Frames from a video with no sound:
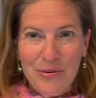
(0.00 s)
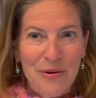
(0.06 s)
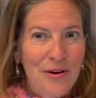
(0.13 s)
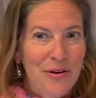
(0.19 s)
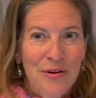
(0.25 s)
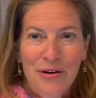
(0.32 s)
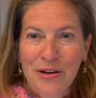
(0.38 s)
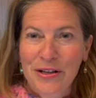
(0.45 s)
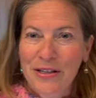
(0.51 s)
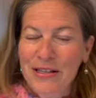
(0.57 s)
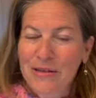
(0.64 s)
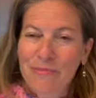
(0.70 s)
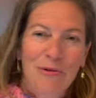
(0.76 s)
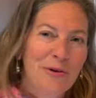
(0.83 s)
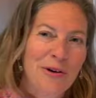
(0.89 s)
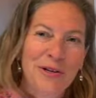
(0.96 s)
whether it's
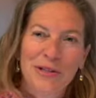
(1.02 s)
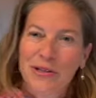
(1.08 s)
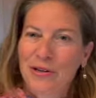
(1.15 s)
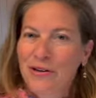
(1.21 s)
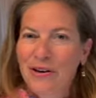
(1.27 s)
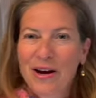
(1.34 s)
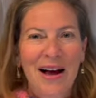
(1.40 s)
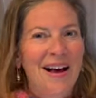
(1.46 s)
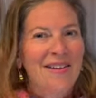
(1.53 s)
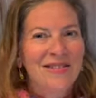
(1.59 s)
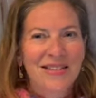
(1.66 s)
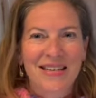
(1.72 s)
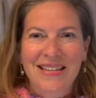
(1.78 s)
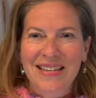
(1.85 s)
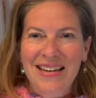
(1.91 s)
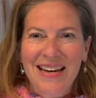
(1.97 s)
sports or crafts
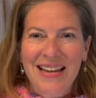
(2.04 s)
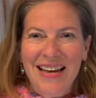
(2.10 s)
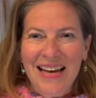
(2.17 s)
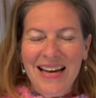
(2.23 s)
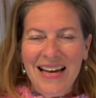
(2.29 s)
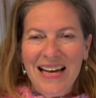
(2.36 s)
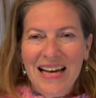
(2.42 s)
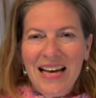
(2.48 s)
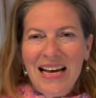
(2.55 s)
and knitting.